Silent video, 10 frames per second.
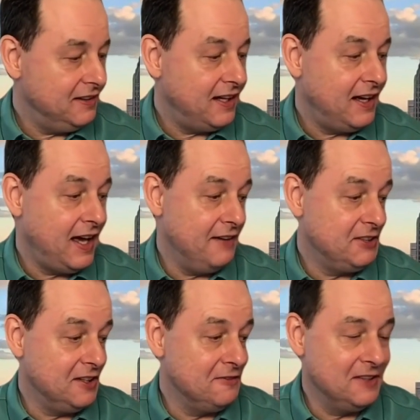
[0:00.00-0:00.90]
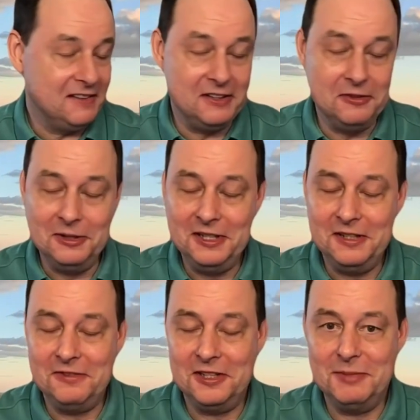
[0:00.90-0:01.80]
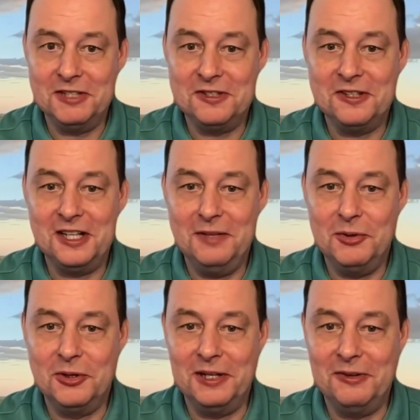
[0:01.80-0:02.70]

I have to confess, I don't look at it very much anymore.